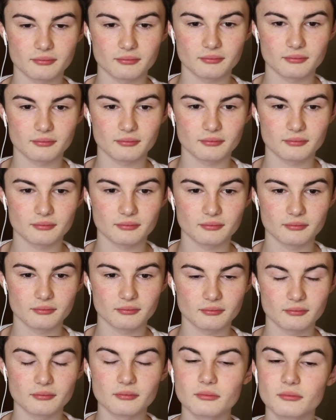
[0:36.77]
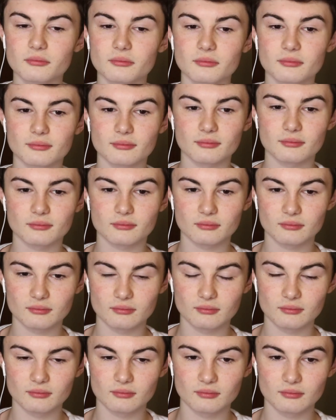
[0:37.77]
Nobody speaks.